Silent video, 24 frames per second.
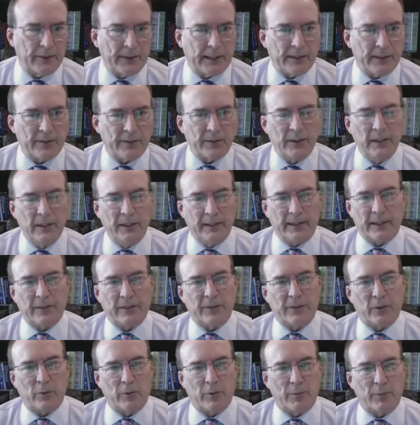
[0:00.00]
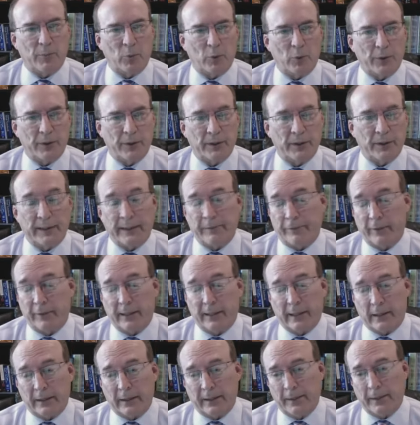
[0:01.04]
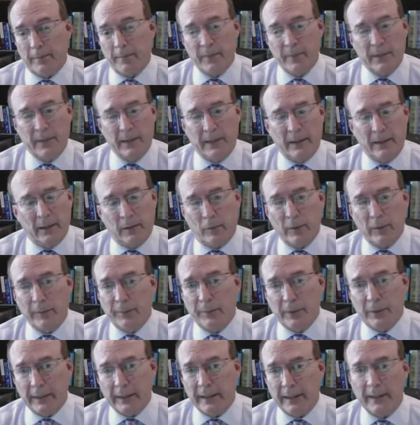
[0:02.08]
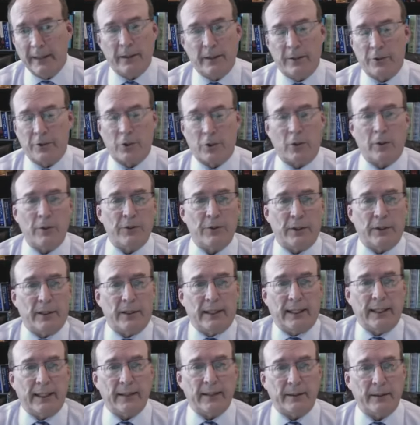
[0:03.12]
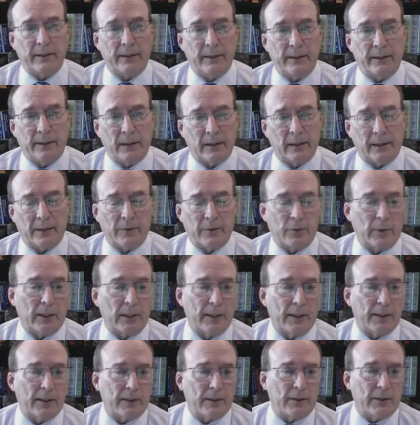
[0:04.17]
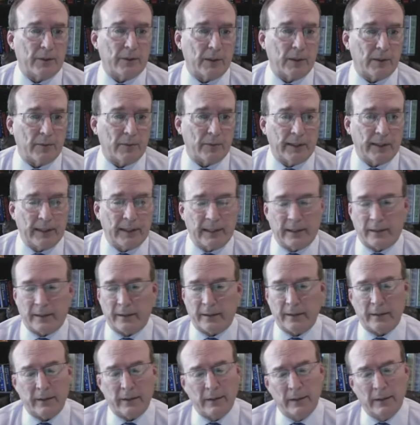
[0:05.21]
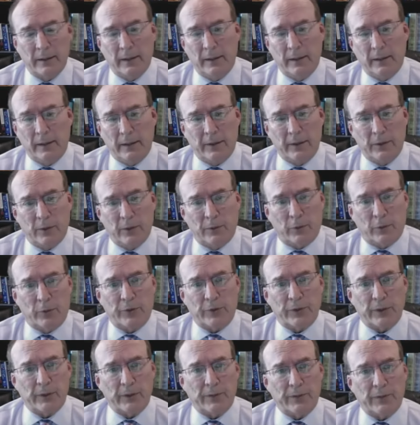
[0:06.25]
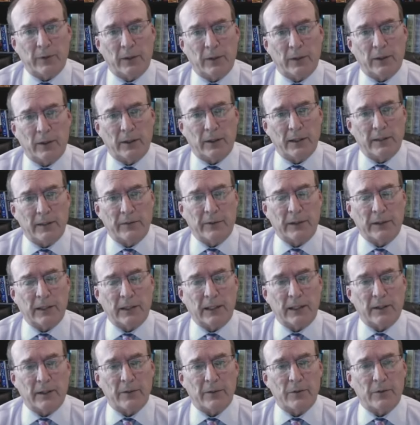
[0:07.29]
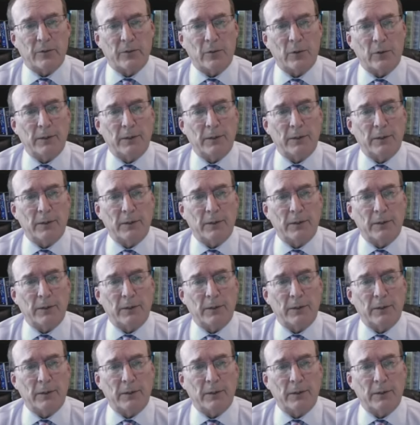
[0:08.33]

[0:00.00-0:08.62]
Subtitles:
That's so important that, frankly, we've been leading the charge in that in electronic discovery and at the University of Florida Levin College of Law.